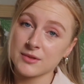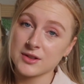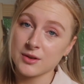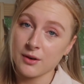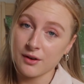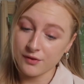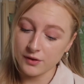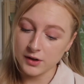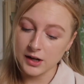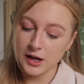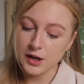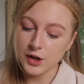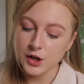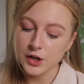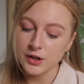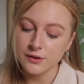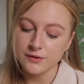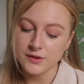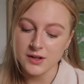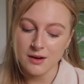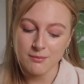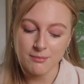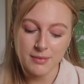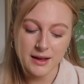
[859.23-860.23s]
So I feel like I could
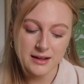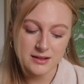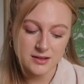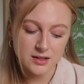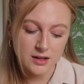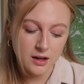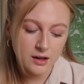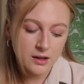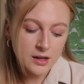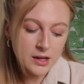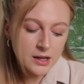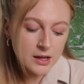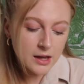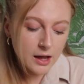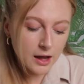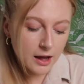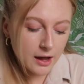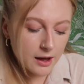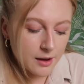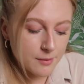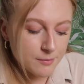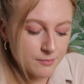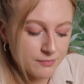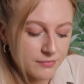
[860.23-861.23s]
have done better
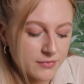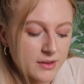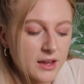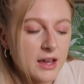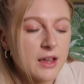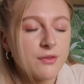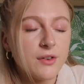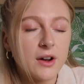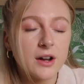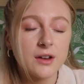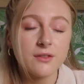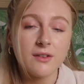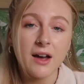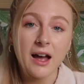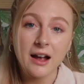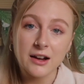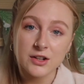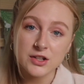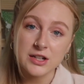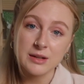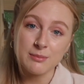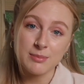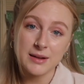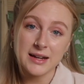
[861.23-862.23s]
if I'd have
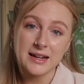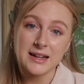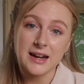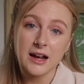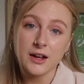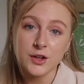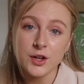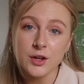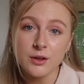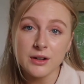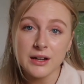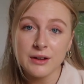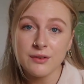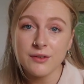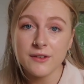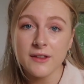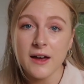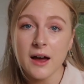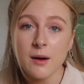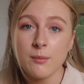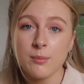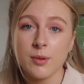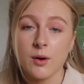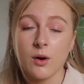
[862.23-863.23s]
actually been at uni for that,